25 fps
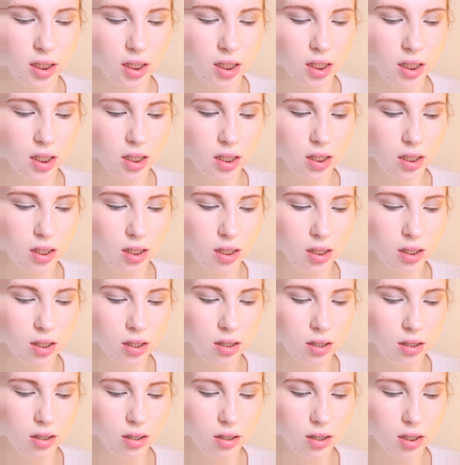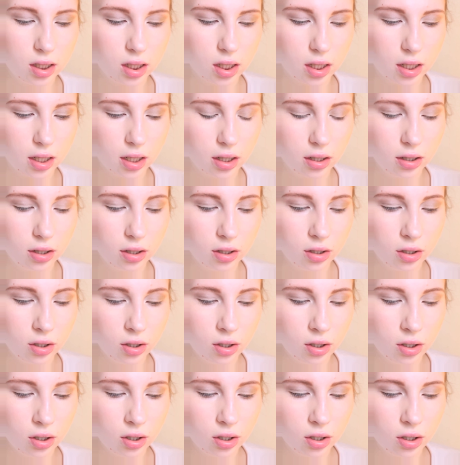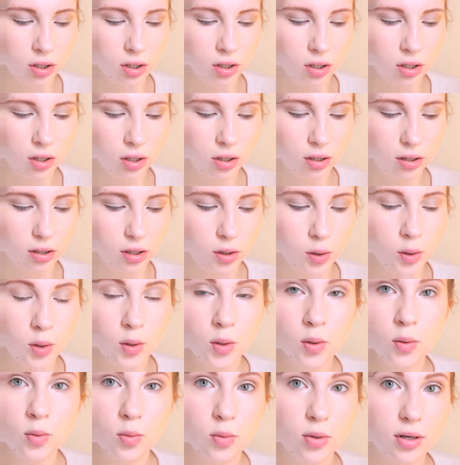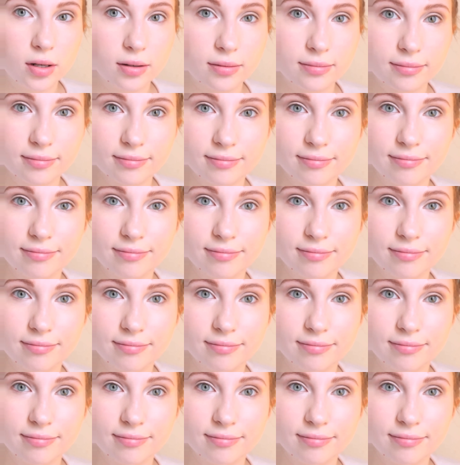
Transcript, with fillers: in the color Nude.